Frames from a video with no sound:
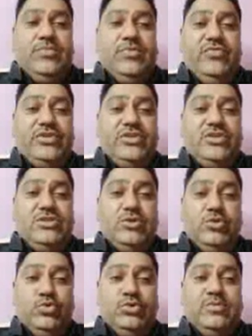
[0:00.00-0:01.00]
which is
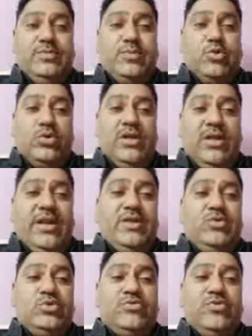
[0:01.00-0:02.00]
loose, broken, and
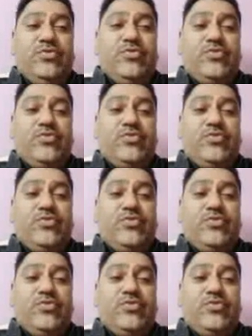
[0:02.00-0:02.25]
useful for